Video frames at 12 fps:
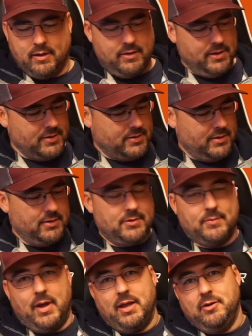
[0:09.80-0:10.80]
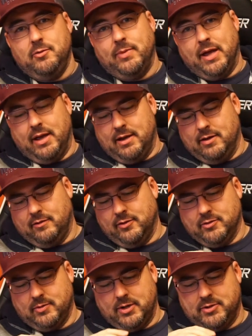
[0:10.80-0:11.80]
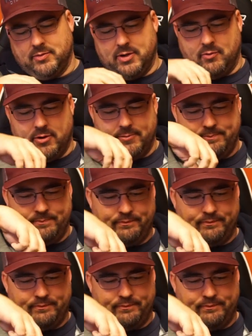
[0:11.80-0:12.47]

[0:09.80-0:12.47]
This is my new bag for 2021.